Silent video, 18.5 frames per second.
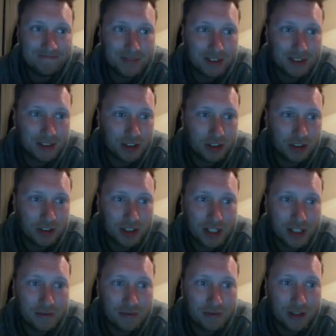It's a
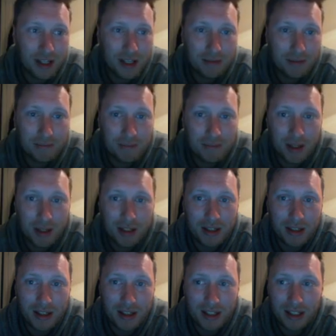shame for him,
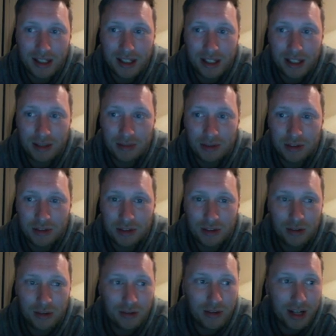but he was
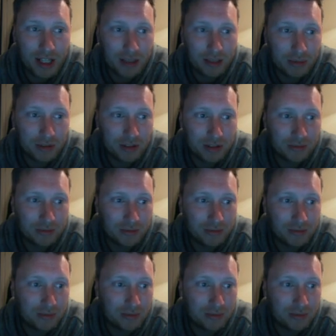not able to